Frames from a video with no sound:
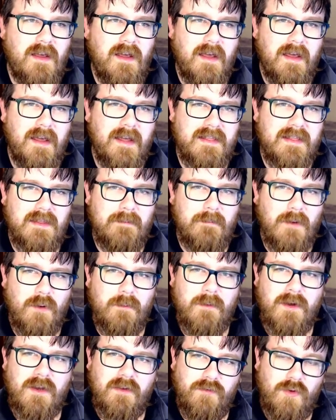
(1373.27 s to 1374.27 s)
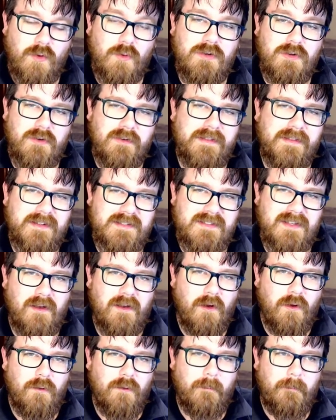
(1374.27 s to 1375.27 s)
at the moment, if you're doing this at
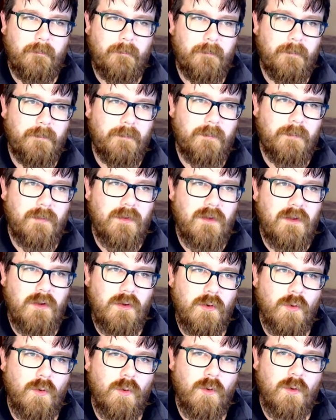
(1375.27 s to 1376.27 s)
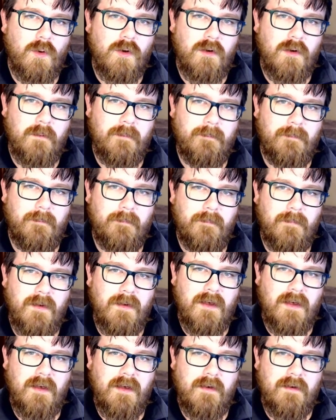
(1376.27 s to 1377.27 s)
home, your
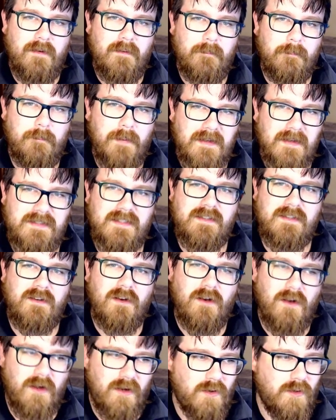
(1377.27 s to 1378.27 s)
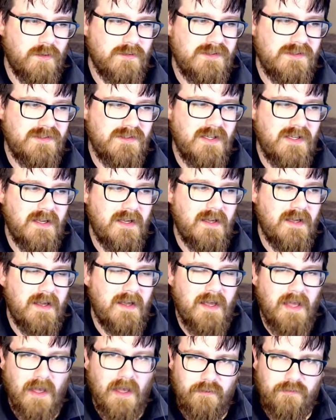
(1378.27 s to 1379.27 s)
button icons
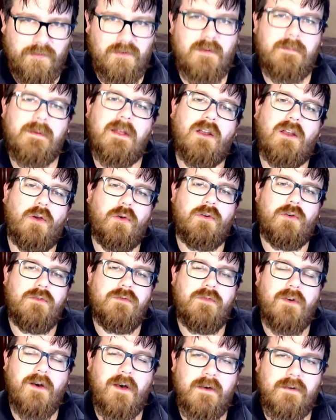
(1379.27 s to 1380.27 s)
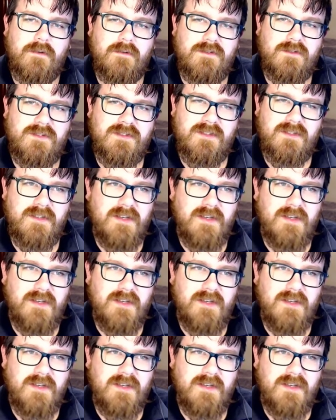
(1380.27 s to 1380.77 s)
have to be local files.